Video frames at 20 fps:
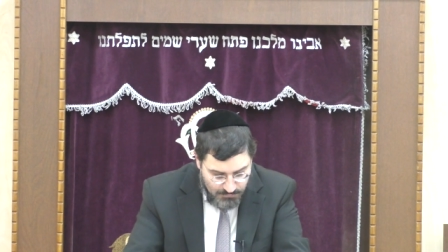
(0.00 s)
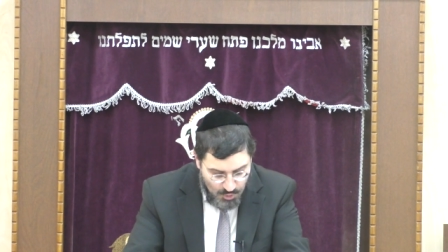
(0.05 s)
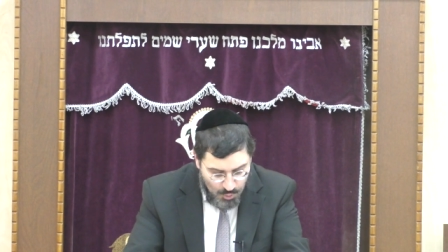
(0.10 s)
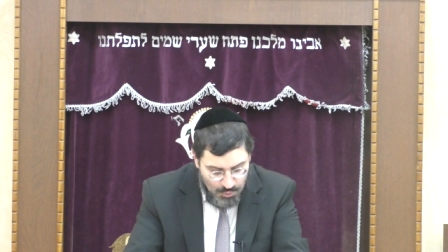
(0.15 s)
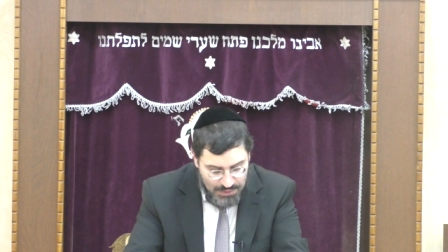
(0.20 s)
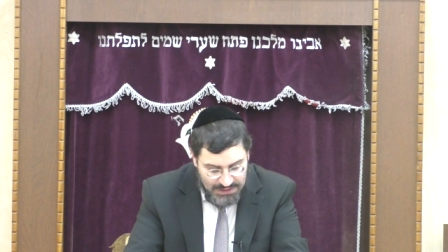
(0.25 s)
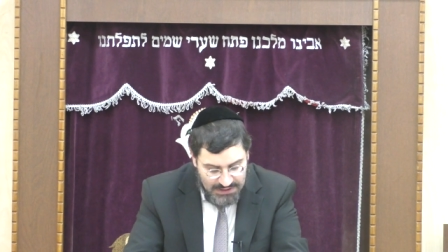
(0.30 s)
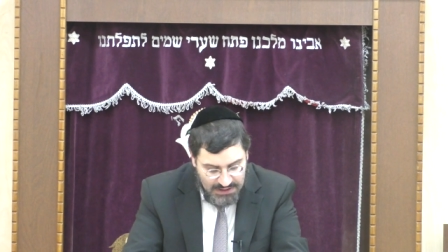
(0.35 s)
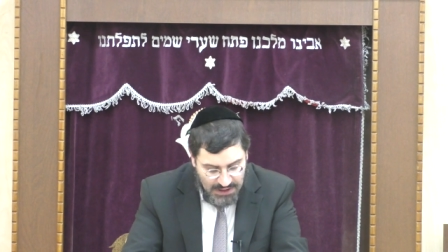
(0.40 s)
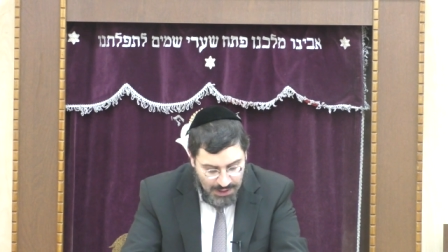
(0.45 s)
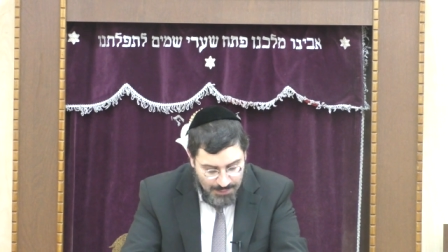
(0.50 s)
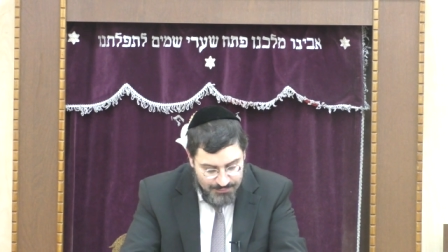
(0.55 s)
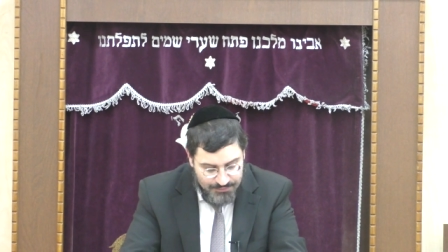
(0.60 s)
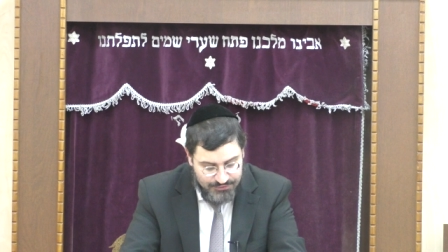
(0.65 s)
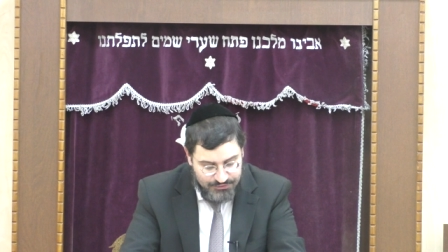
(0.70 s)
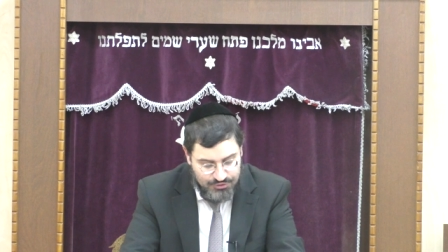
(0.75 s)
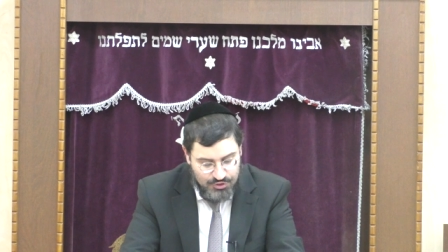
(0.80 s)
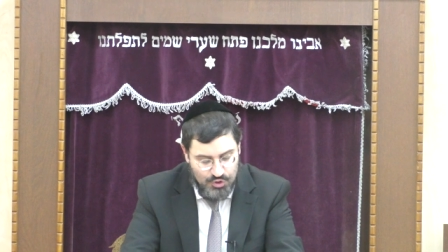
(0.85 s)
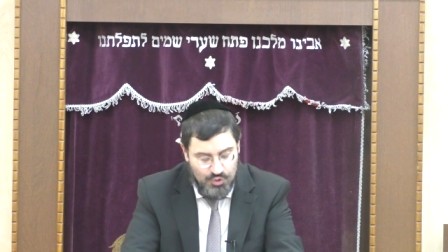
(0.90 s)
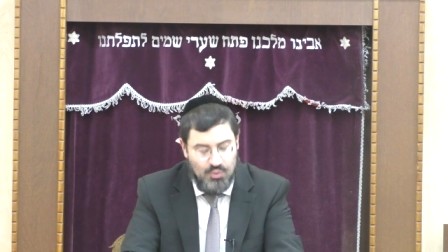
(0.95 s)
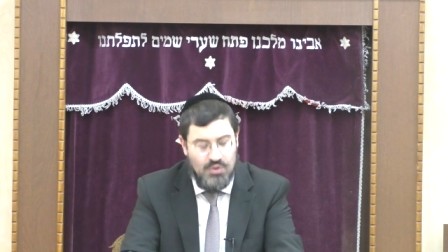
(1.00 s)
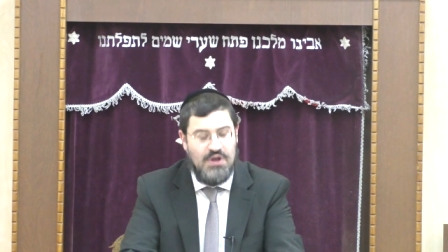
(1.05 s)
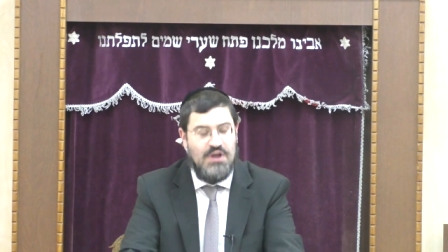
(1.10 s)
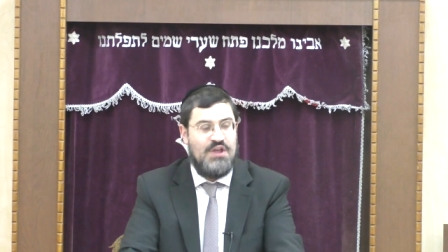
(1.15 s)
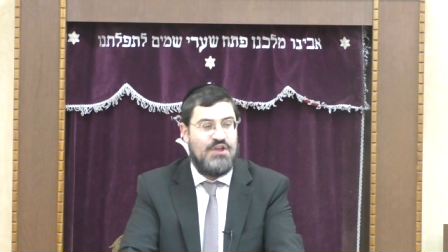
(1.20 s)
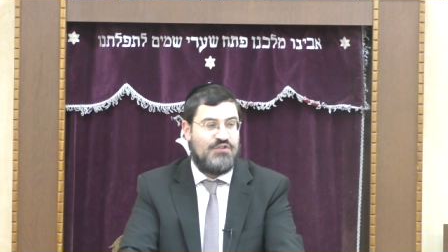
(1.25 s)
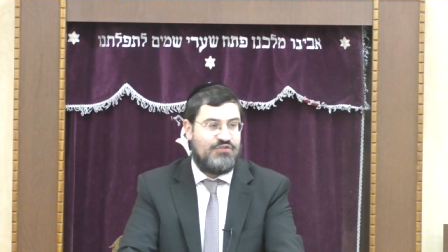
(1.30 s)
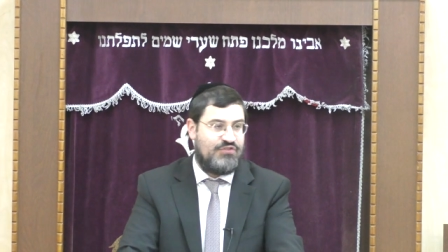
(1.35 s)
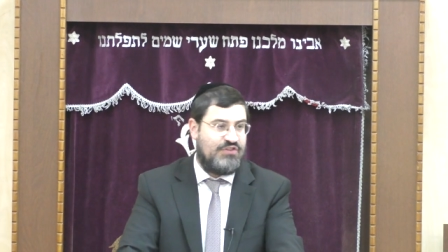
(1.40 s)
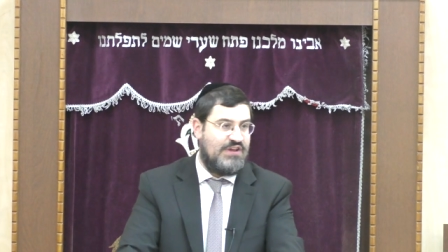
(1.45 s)
when it comes to
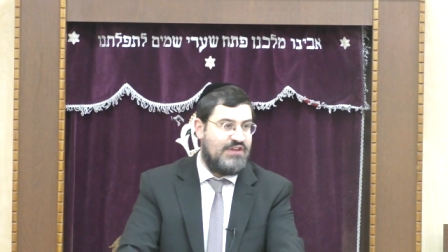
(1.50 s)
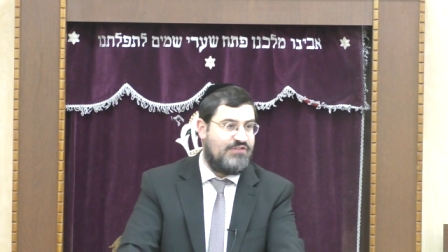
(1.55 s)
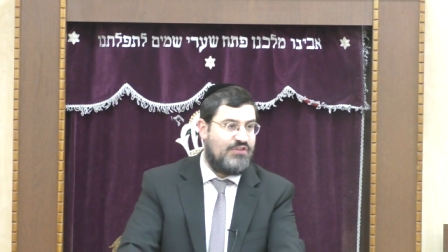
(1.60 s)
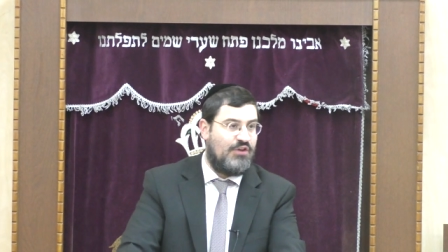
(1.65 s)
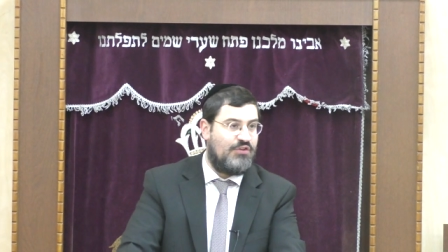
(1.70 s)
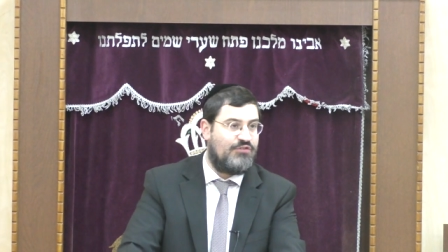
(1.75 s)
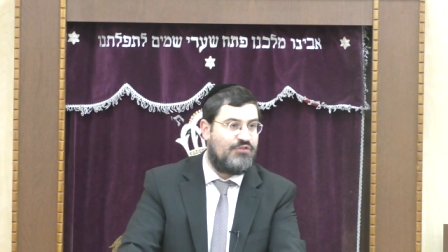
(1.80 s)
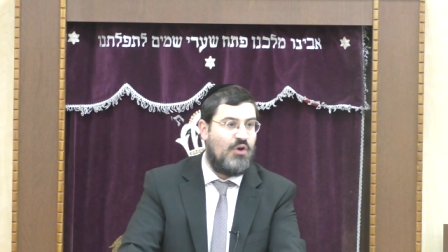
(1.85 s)
schita.